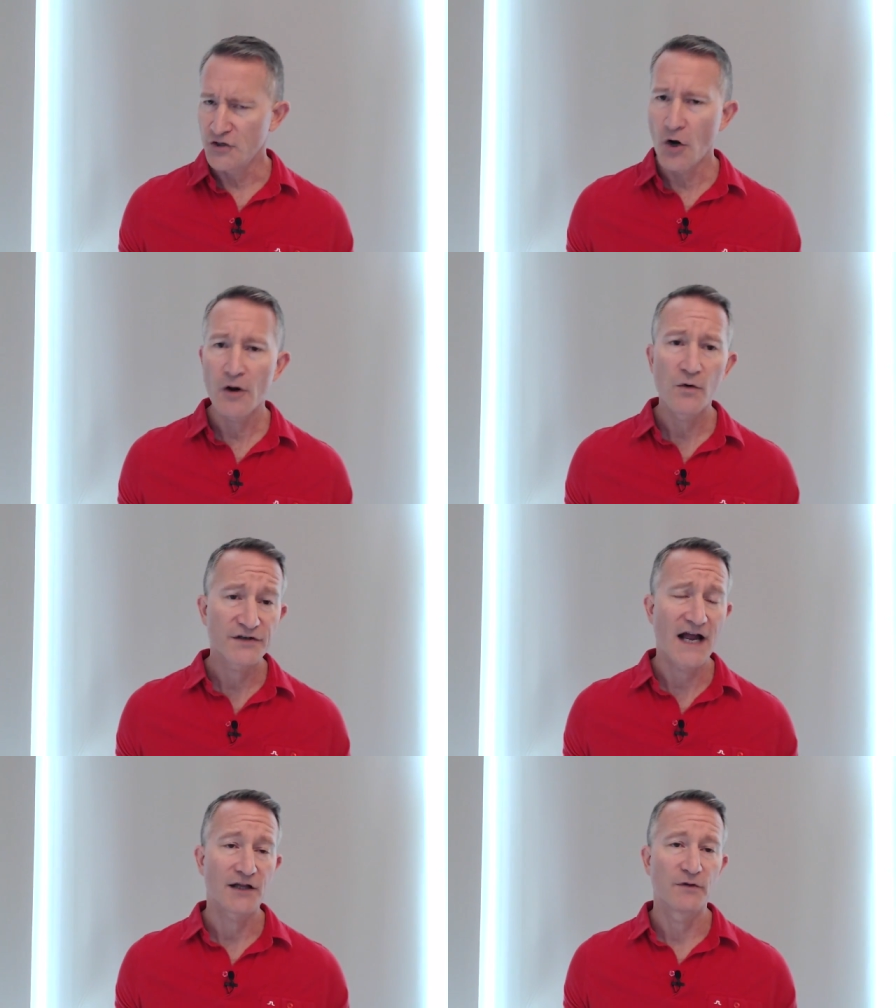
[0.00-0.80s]
Knowing
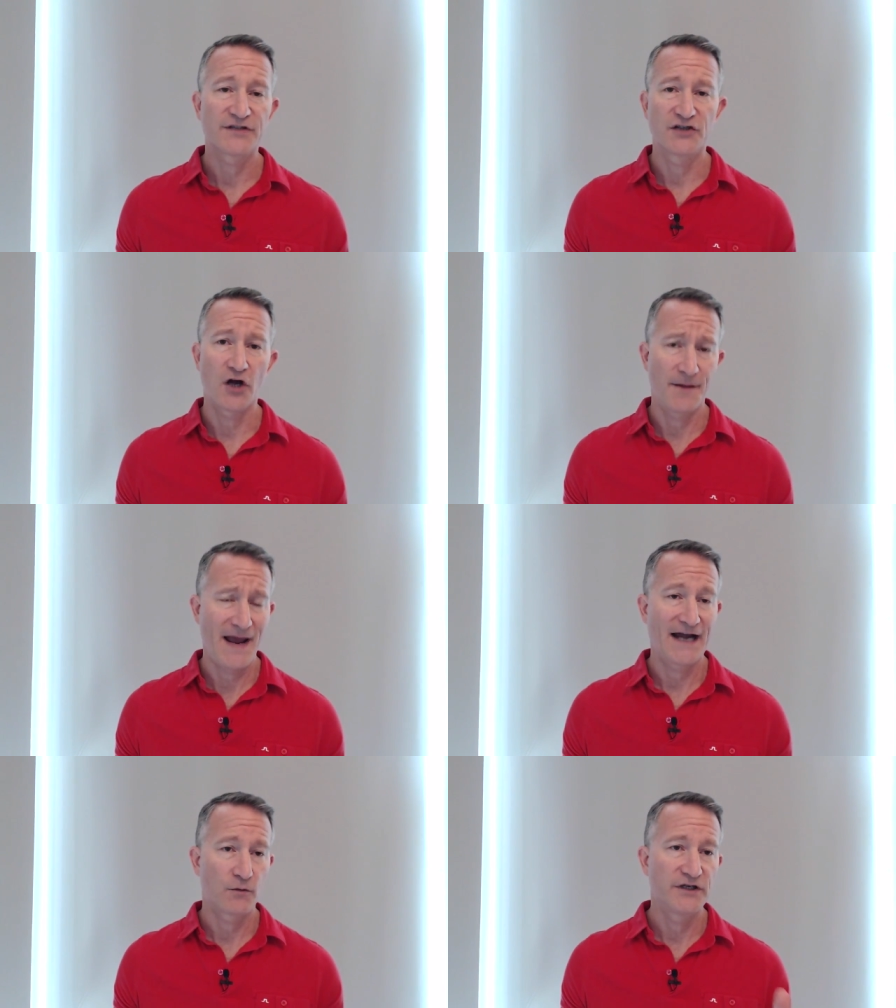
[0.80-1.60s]
exactly what to say is
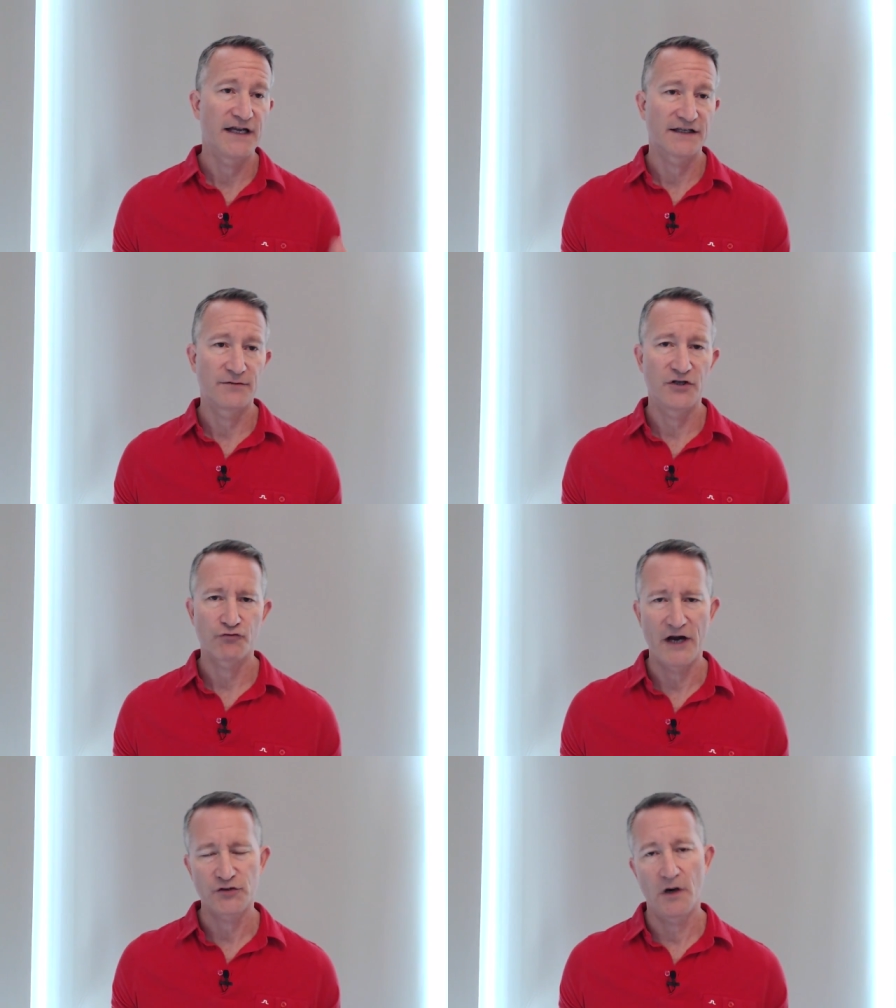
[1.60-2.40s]
automatic when you get some of
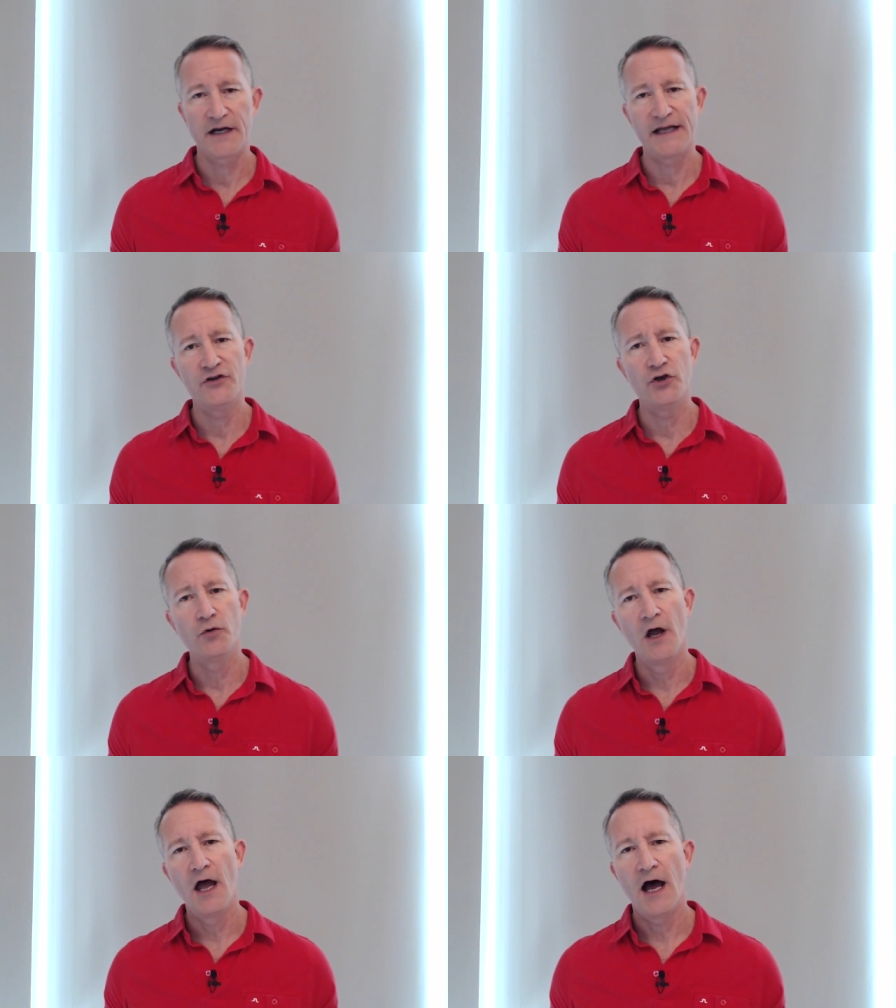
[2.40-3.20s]
these right. So I'm going to give
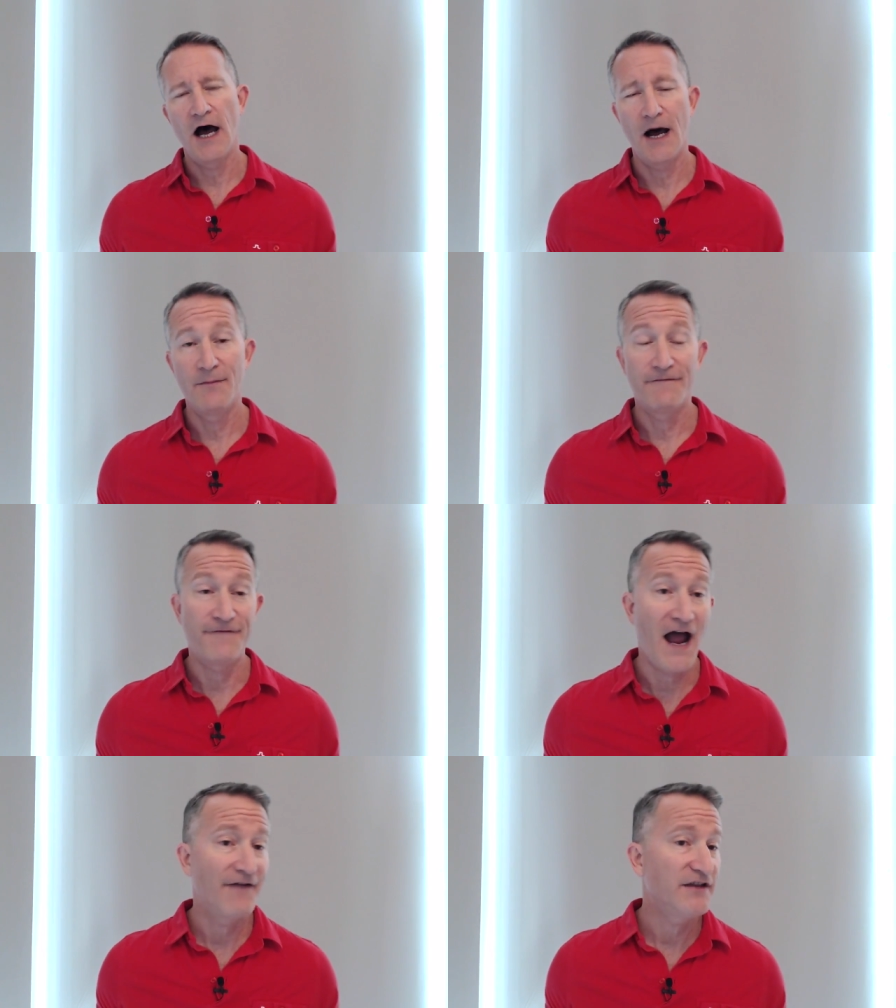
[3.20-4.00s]
you 5
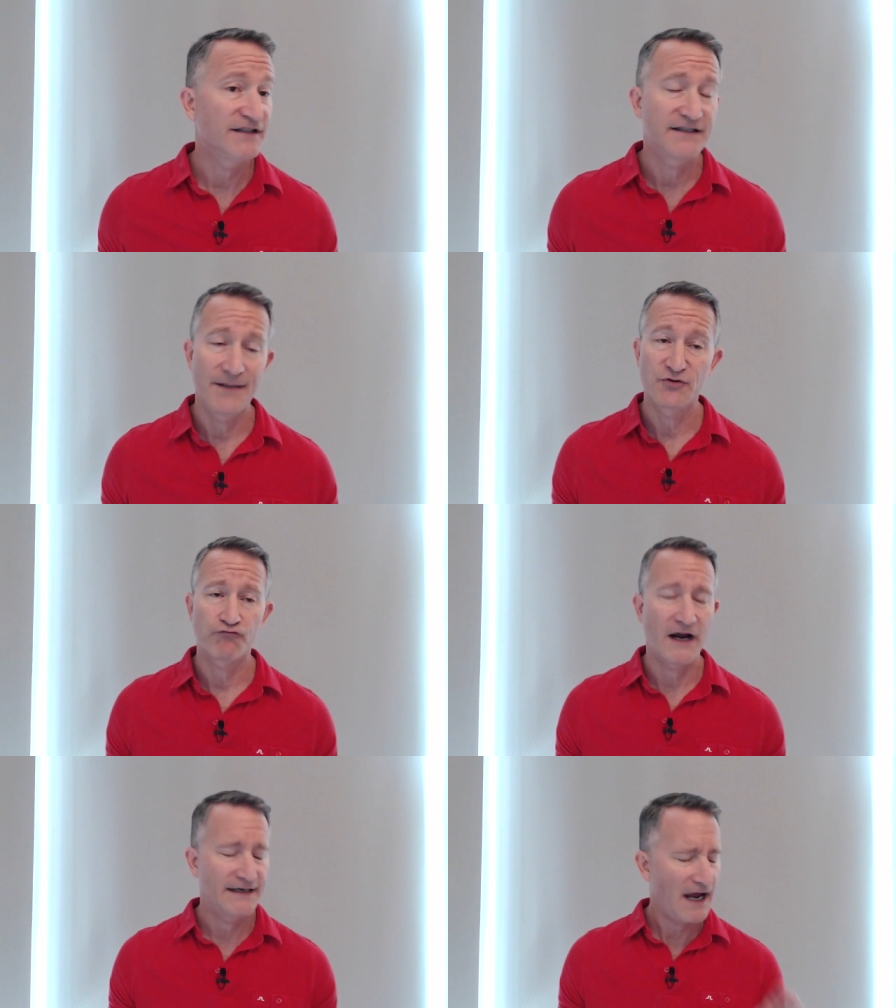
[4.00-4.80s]
of these
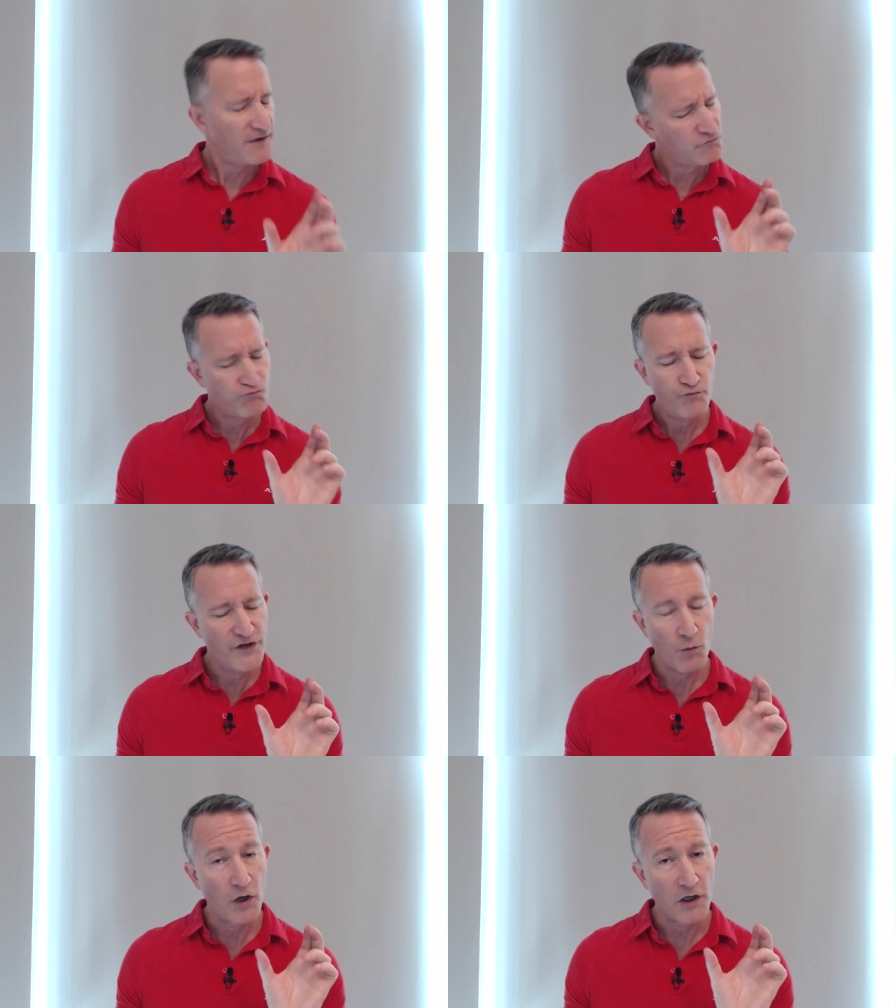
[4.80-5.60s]
tips right now
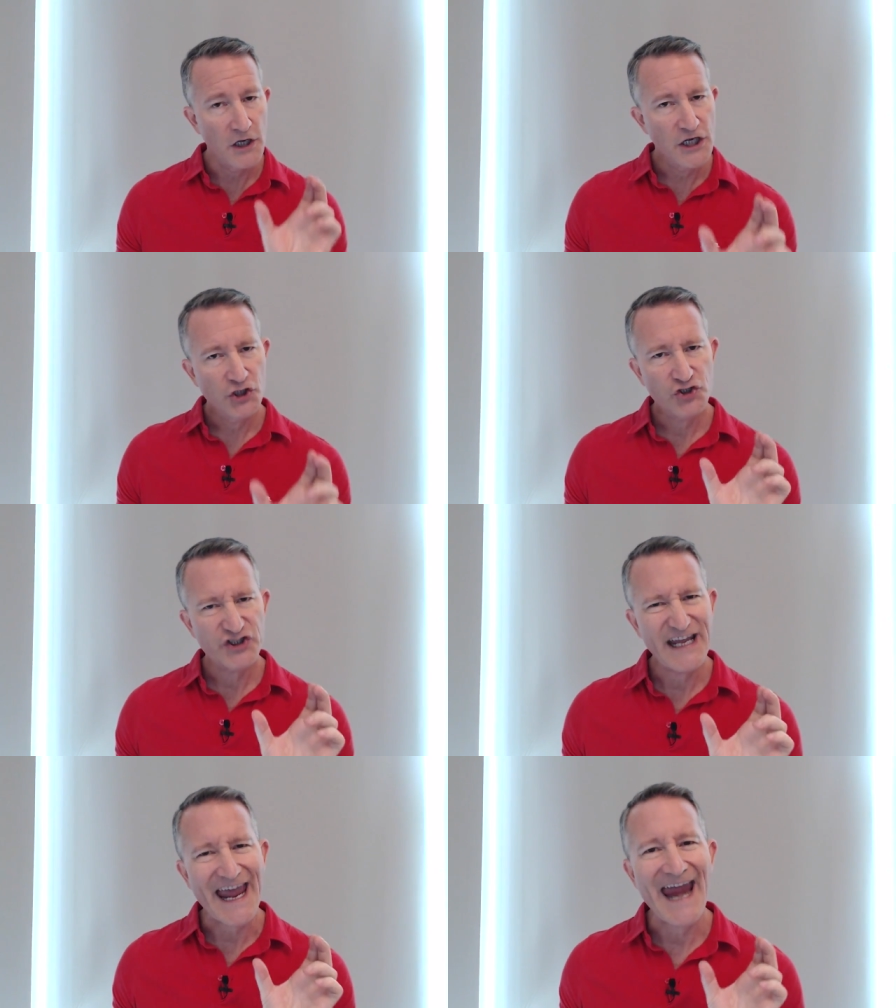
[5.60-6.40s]
that will
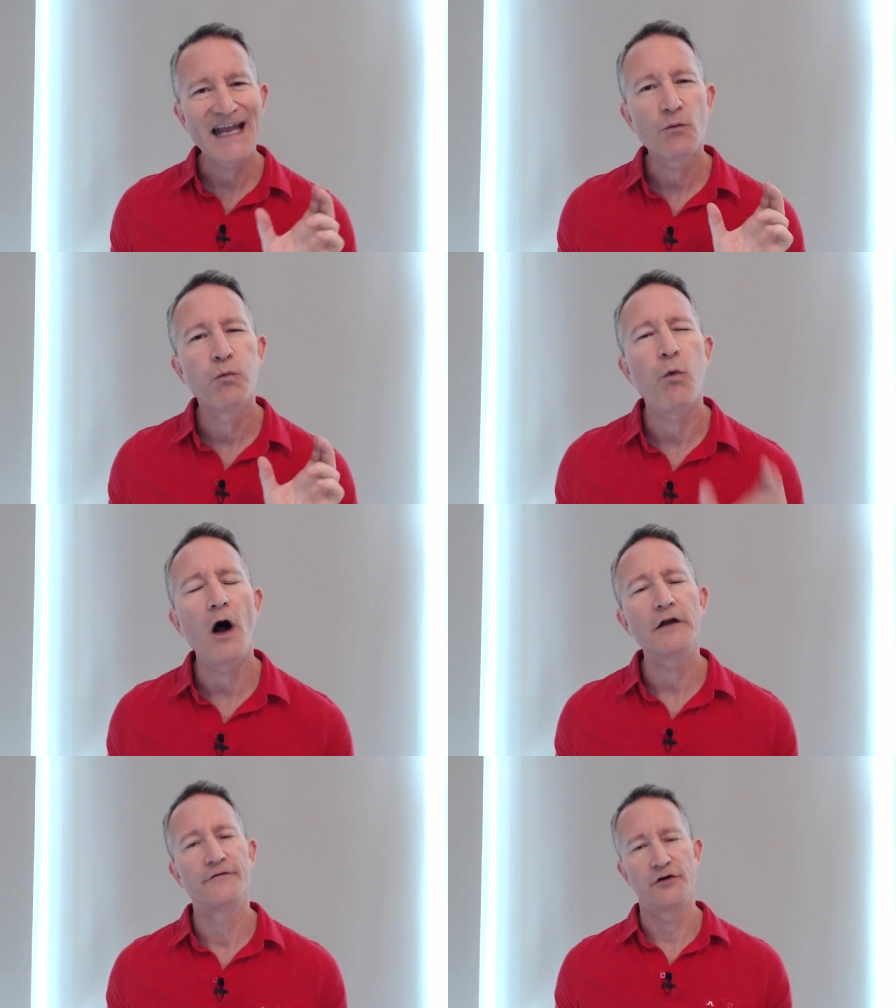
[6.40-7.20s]
just take any
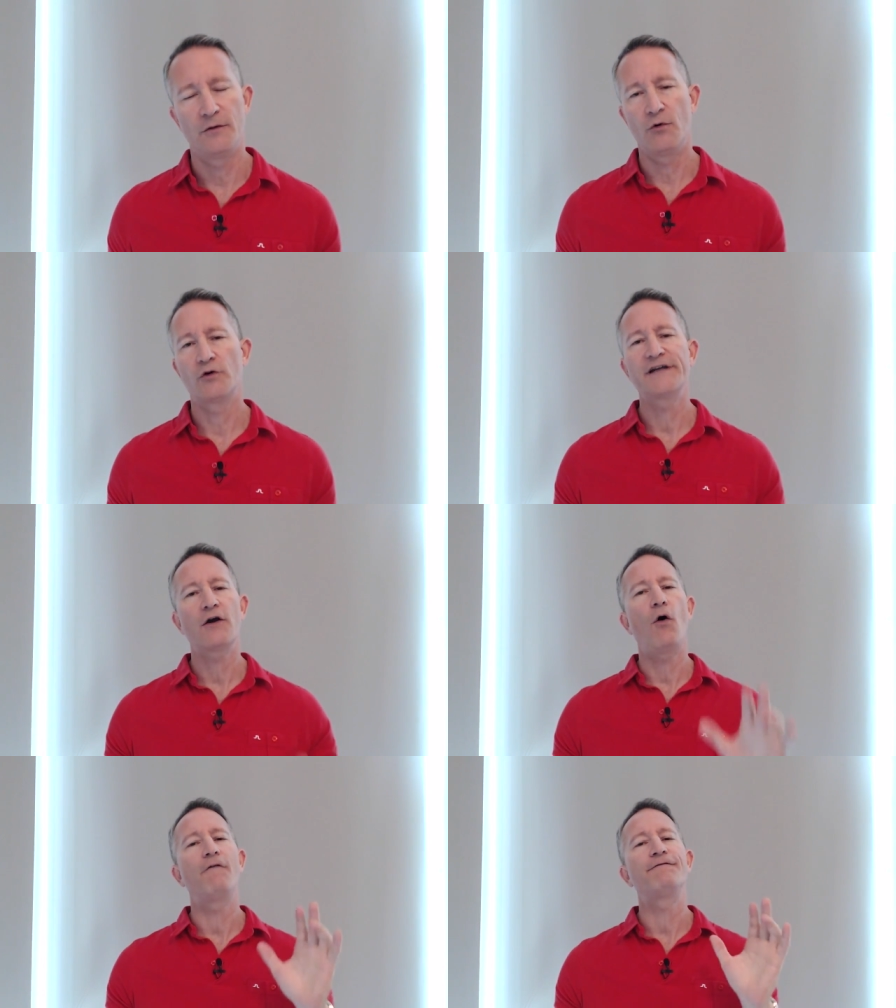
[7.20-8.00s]
one of them or
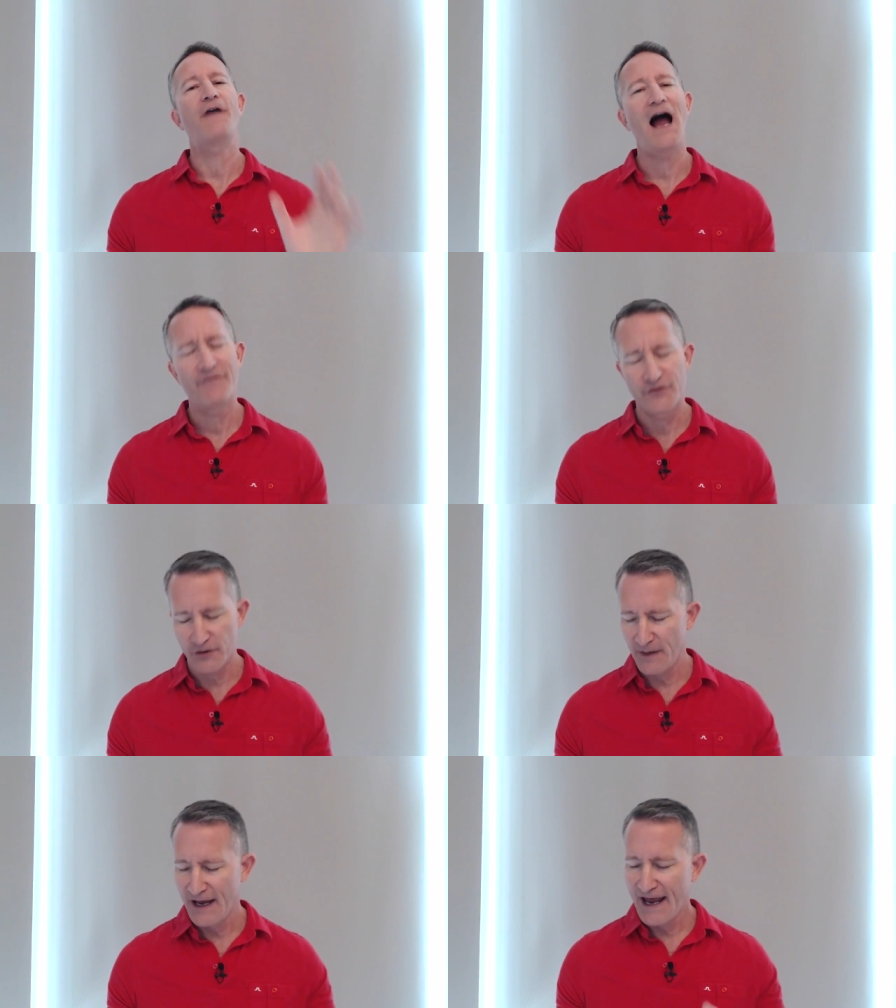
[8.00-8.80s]
take all 5 of
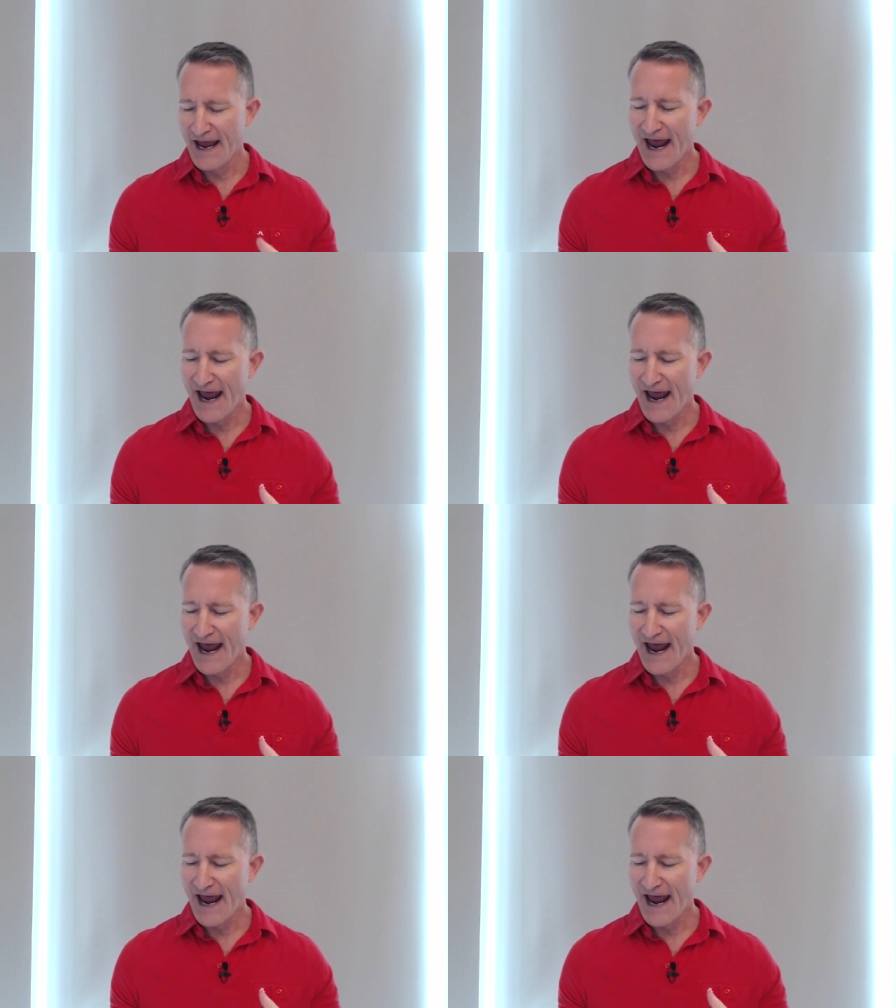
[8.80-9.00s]
them